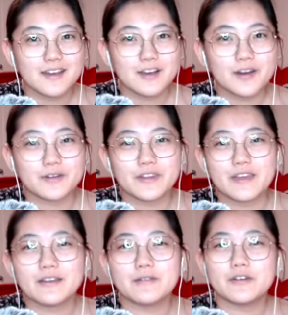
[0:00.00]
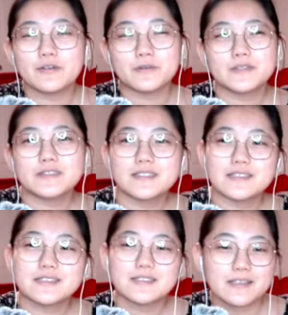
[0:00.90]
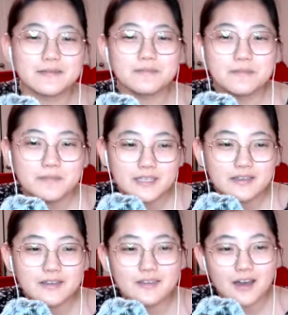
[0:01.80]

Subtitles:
oh, they coincidentally meet in the